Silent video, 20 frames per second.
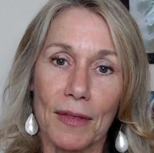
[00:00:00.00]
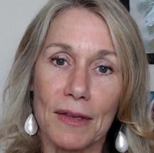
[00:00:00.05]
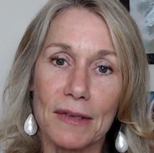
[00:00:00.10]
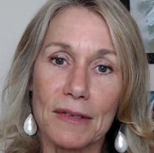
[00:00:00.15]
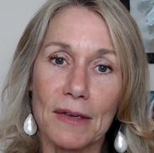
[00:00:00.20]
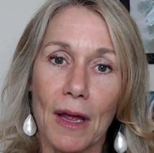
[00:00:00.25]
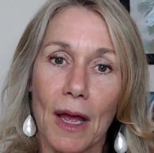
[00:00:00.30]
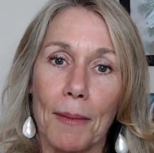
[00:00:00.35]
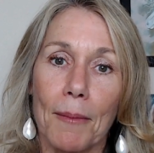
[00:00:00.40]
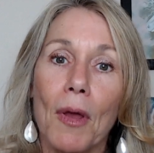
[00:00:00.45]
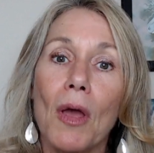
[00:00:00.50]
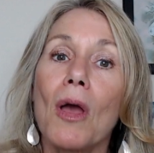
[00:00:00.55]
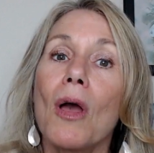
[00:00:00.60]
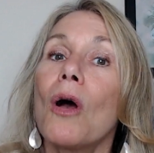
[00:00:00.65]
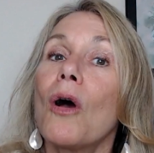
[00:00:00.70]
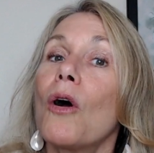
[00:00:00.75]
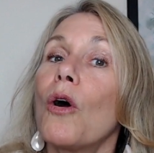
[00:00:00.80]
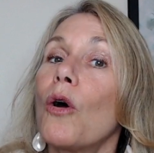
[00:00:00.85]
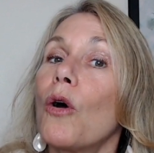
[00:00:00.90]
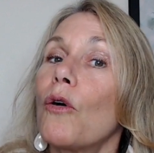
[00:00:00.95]
this time.
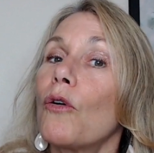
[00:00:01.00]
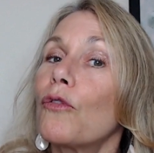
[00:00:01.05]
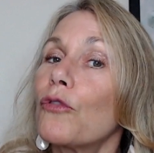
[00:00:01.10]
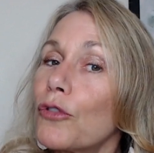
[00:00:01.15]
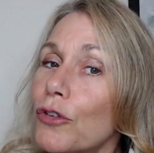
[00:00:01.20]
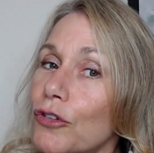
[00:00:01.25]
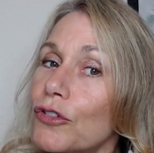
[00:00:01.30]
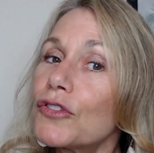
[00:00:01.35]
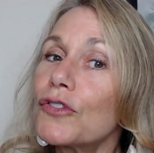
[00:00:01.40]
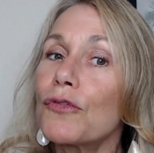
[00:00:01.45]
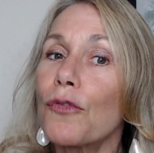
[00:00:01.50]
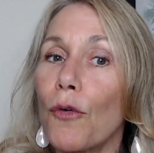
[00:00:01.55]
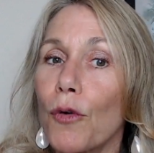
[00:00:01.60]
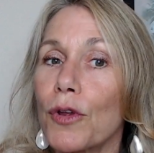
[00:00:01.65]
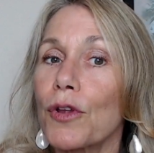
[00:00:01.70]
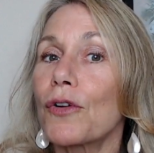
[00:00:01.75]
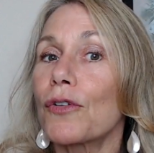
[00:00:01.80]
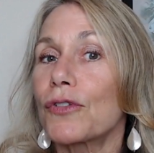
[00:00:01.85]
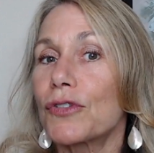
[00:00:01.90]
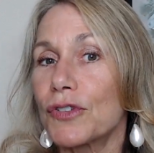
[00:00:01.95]
First for
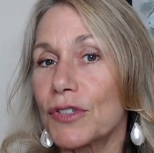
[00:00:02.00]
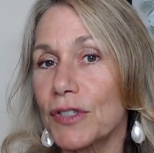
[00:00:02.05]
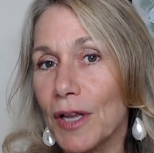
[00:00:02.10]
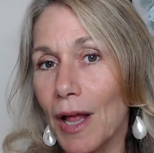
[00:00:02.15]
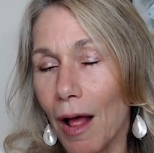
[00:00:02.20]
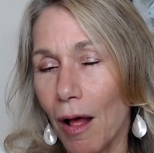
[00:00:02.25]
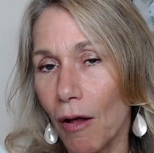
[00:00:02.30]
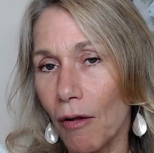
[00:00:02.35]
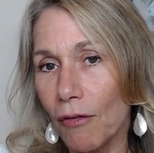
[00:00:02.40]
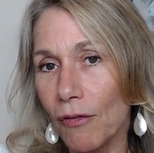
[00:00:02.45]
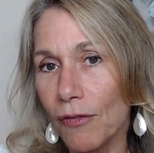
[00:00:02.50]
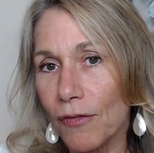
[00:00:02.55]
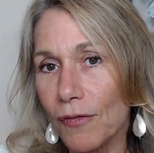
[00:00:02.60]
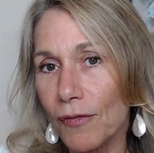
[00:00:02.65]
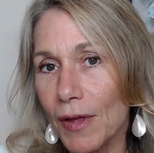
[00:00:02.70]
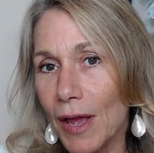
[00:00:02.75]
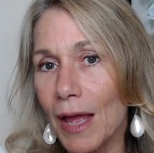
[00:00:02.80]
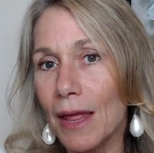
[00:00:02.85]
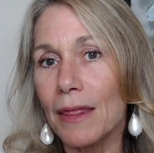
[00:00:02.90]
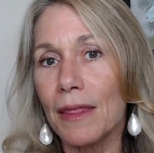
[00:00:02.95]
yourself,
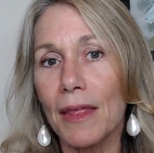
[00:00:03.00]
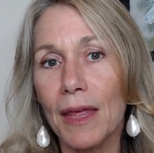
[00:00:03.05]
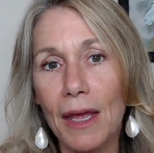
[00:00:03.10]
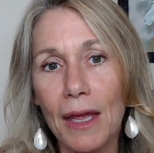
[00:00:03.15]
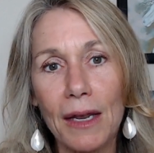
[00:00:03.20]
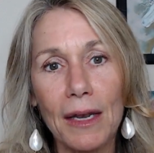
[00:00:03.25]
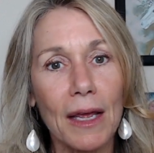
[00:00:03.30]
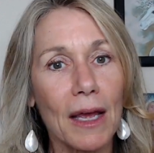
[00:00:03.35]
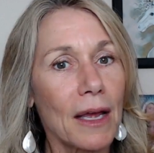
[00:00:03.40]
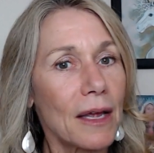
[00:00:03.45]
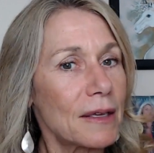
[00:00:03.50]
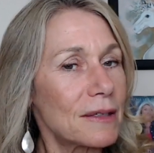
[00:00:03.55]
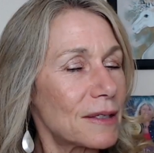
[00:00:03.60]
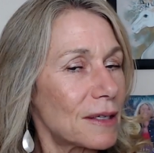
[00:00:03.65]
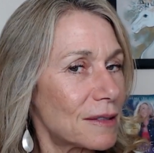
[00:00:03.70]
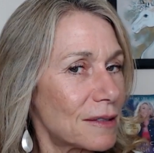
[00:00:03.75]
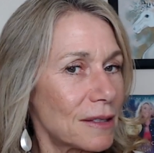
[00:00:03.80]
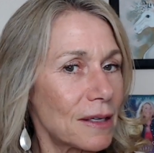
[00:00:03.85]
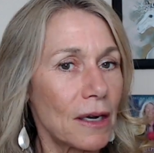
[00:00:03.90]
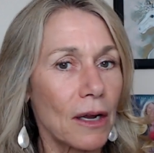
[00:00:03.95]
and then as
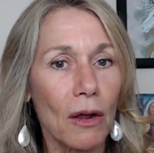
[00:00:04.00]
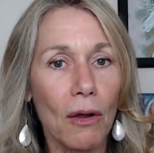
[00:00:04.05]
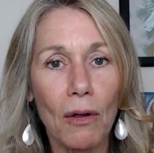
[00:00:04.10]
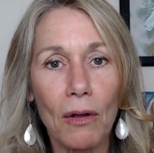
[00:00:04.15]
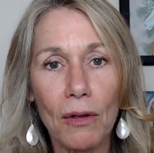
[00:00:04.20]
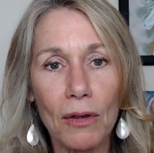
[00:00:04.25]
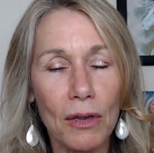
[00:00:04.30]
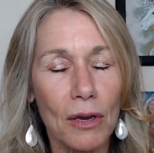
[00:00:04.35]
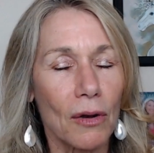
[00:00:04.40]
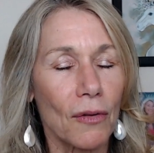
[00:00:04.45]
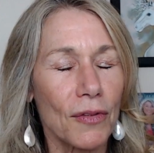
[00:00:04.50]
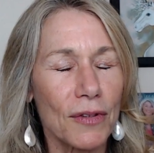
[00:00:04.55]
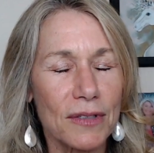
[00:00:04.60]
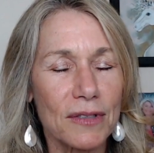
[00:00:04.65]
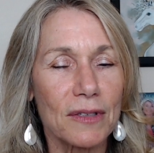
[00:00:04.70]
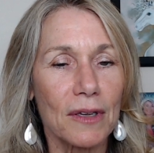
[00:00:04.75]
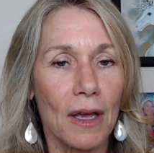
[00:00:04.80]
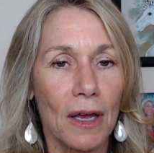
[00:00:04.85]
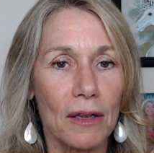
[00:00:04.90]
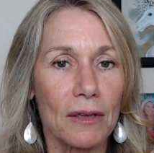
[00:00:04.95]
it's in
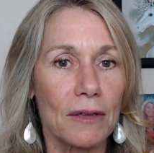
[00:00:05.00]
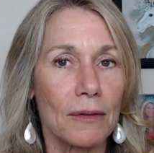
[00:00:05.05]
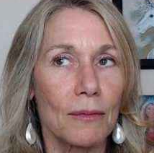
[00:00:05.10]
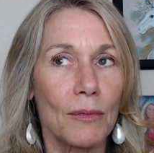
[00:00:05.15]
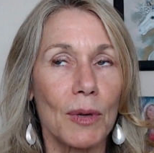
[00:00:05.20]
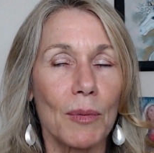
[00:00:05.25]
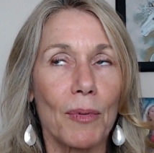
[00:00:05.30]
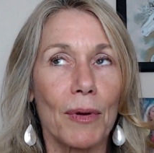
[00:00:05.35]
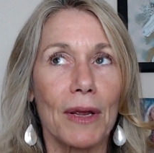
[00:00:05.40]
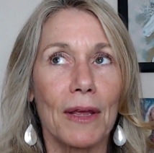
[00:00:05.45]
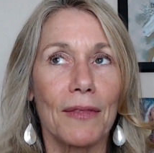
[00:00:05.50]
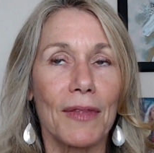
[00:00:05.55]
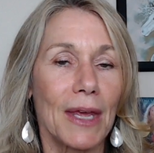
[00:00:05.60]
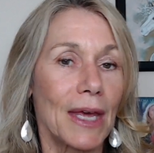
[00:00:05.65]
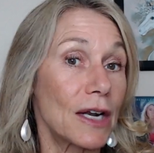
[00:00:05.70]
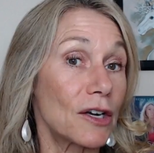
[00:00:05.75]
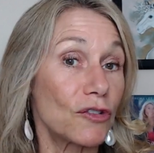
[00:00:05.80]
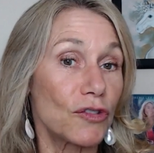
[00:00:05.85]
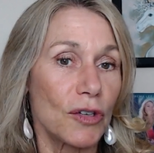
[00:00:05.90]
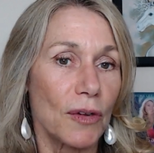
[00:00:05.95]
we bring in the
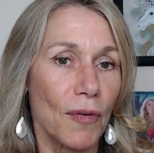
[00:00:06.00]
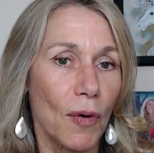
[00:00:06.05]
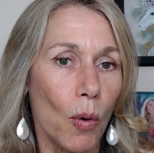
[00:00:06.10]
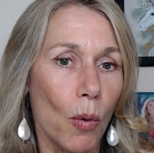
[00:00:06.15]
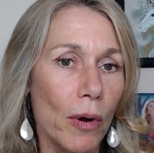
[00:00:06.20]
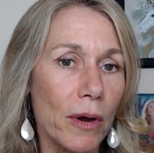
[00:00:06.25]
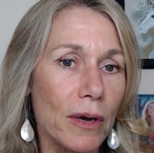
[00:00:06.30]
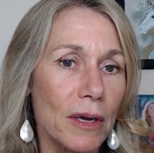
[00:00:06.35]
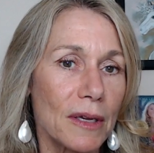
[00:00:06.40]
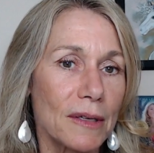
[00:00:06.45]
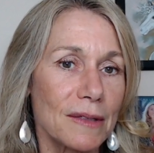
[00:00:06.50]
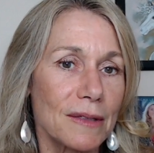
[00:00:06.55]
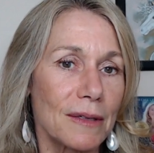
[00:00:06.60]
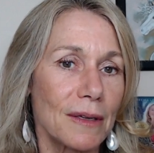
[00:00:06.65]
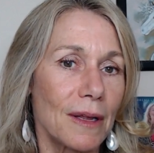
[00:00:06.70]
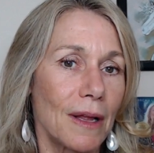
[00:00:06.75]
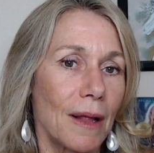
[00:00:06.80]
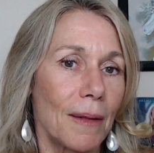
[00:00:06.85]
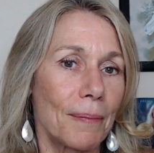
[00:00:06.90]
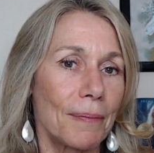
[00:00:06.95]
energy of Aquarius.
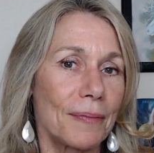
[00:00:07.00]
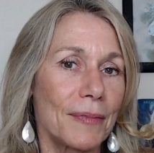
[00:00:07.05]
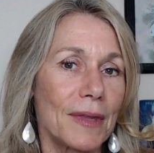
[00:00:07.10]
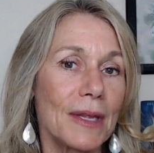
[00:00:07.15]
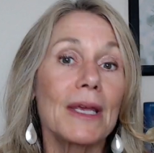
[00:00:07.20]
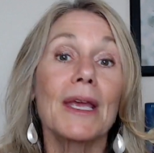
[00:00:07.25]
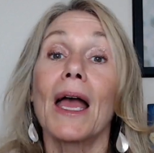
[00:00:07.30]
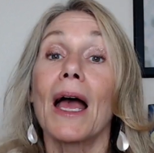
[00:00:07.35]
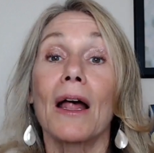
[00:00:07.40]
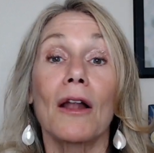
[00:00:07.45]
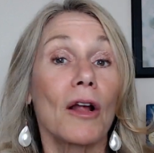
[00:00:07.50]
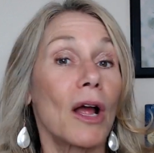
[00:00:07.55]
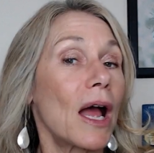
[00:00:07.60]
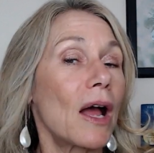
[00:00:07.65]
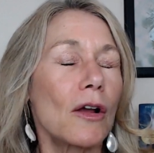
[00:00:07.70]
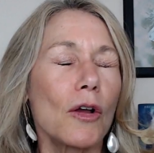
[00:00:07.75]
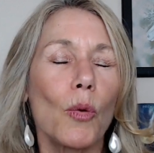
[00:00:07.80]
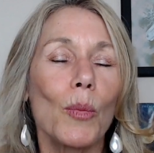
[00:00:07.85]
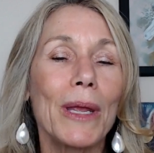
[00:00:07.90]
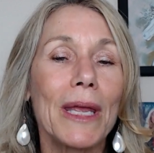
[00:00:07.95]
How
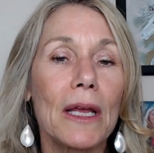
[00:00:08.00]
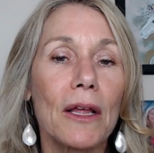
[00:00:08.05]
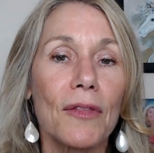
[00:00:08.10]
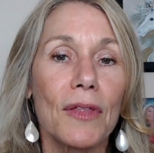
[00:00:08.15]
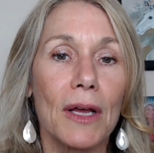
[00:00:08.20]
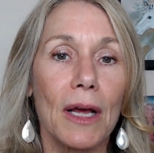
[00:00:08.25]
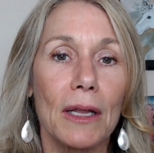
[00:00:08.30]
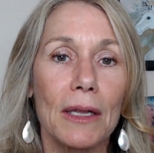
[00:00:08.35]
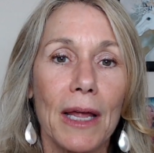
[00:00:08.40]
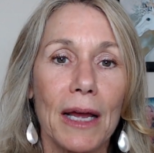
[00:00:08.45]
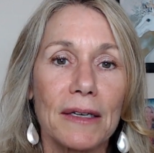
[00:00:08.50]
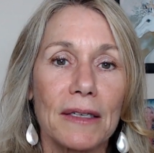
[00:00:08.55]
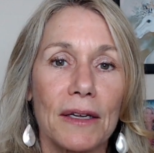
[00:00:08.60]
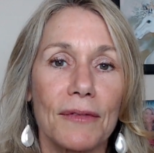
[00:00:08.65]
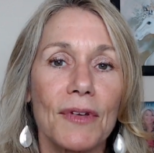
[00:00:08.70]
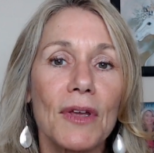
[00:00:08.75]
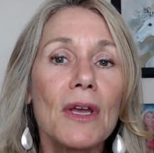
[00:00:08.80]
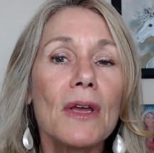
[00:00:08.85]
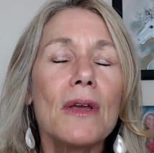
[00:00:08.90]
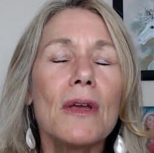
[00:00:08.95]
can we heal the
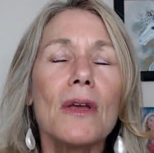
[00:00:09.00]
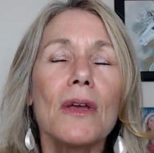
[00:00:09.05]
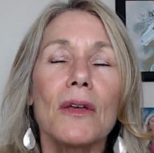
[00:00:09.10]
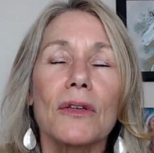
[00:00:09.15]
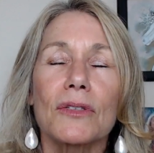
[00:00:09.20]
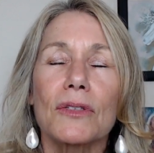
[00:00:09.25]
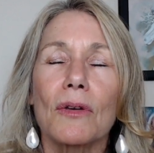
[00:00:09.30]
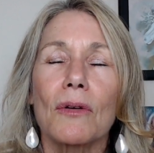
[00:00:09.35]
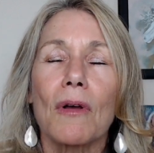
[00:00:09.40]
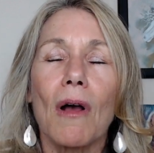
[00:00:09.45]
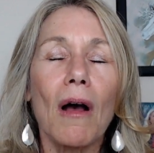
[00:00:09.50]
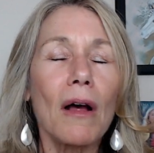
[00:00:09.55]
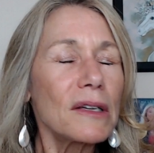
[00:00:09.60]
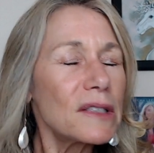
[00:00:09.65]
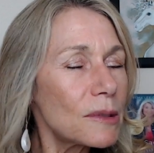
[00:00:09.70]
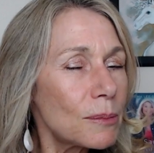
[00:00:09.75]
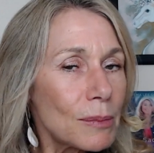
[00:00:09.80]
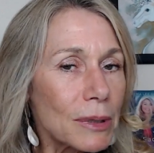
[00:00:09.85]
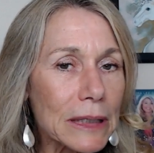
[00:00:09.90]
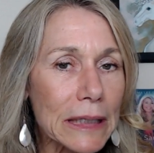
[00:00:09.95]
collective? So
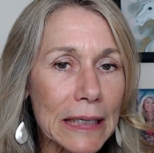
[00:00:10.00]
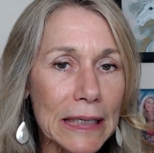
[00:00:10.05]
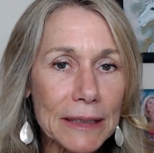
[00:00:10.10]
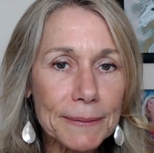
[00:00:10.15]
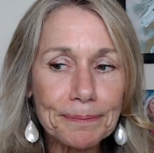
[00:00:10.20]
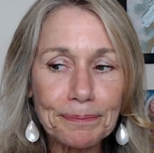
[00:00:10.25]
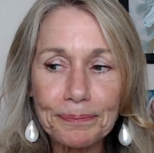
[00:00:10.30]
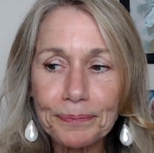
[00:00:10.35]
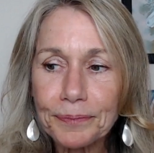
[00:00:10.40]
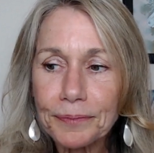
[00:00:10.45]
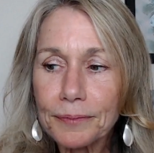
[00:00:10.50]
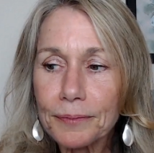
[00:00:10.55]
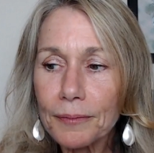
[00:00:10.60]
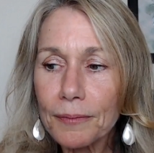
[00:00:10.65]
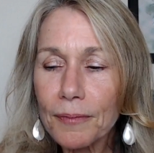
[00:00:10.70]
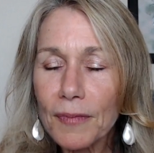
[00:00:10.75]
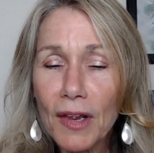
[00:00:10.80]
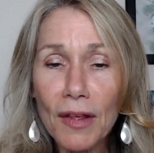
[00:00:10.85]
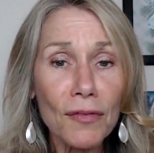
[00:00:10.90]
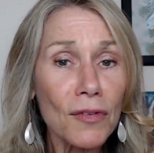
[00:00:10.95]
contemplate
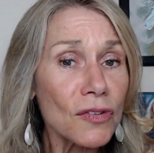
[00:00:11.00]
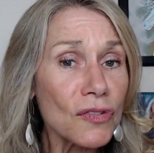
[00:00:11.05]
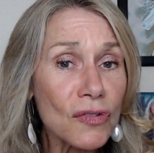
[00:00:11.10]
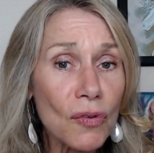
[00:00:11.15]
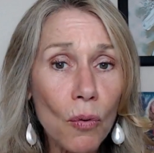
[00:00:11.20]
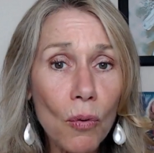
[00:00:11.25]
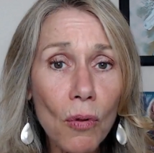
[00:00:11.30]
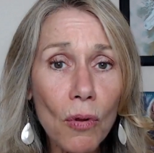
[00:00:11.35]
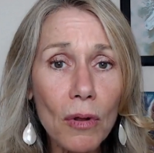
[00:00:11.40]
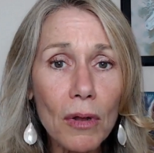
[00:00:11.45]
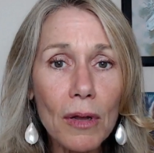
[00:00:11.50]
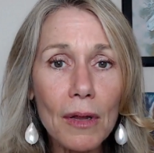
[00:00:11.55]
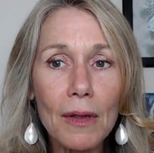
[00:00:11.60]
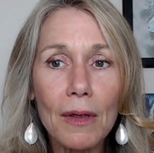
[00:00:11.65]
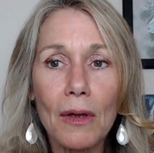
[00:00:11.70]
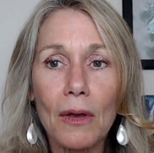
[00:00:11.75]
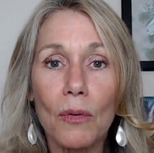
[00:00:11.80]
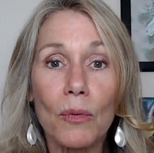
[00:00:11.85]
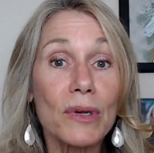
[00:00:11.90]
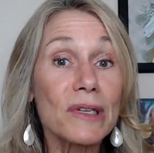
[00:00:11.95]
the soul
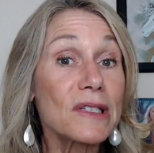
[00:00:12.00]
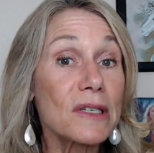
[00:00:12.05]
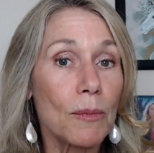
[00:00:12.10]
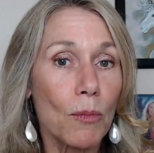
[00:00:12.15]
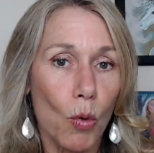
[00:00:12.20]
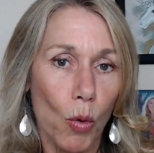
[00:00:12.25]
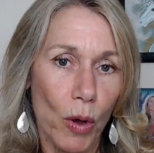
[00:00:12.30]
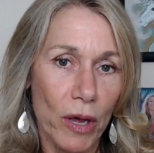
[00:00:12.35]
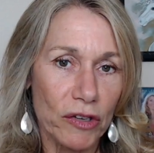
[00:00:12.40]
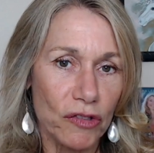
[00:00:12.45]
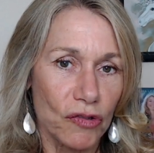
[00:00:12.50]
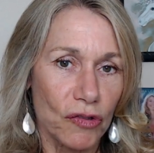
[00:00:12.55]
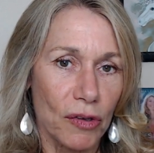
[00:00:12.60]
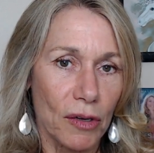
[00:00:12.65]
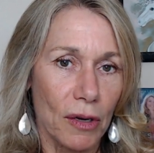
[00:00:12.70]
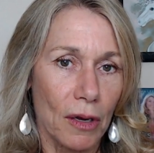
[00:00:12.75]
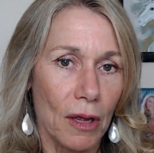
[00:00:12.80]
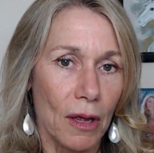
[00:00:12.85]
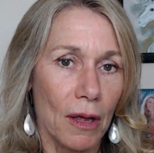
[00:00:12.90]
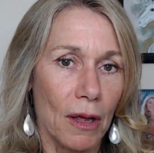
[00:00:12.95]
wisdom
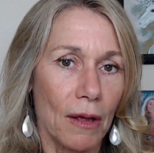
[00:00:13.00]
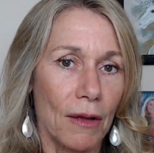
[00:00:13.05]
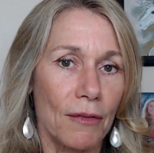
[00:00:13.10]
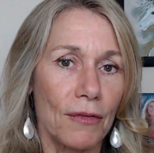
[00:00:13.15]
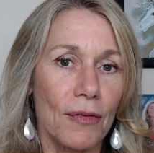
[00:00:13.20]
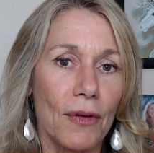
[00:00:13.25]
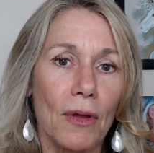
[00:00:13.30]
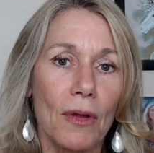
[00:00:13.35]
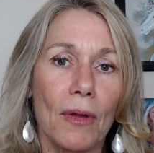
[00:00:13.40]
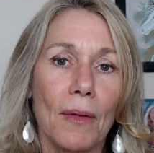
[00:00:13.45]
question of